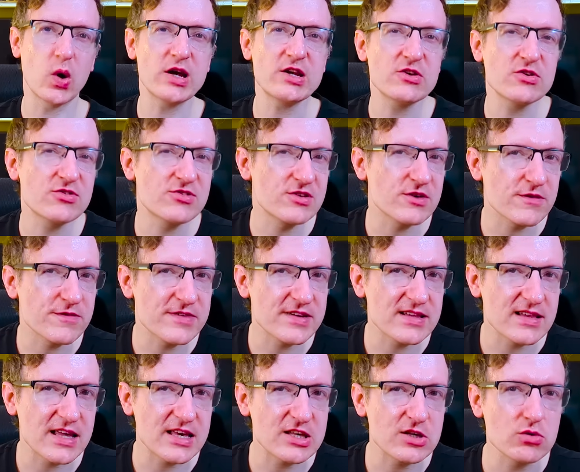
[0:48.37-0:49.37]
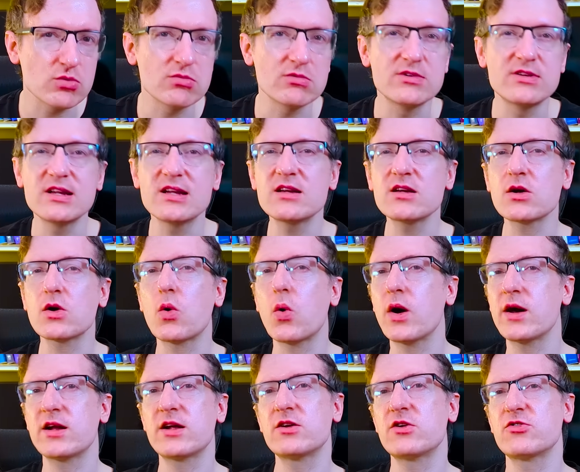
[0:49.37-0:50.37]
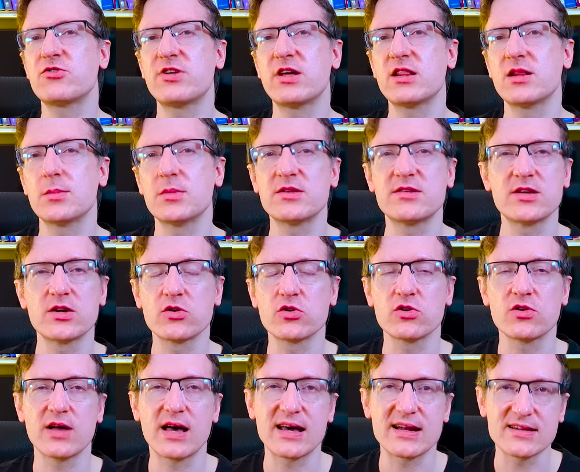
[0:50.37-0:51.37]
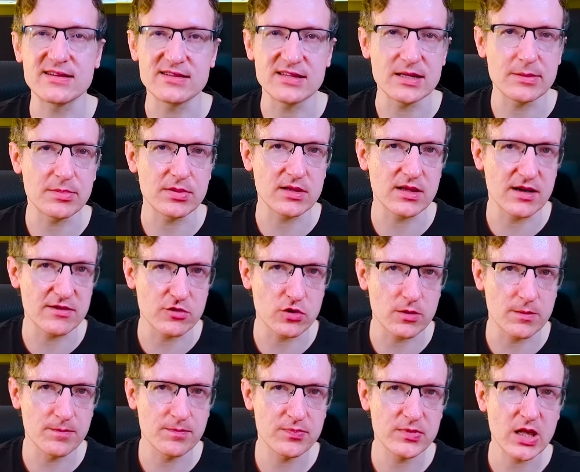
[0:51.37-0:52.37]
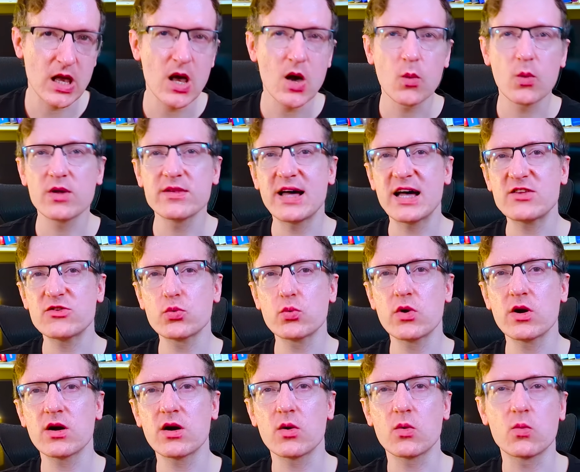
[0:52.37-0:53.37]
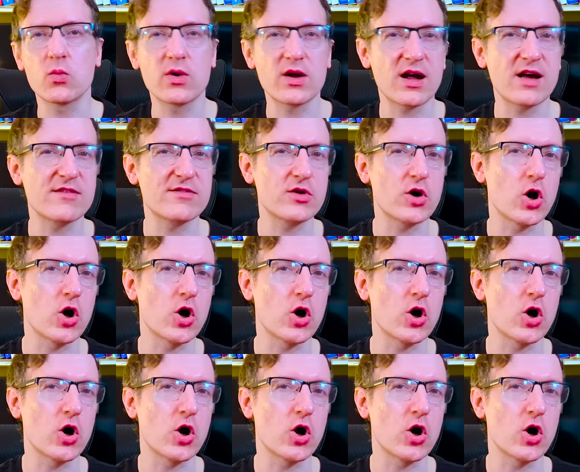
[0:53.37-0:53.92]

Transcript: Why do you still feel like you didn't quite understand the material at a deep level? Well, that's where what I've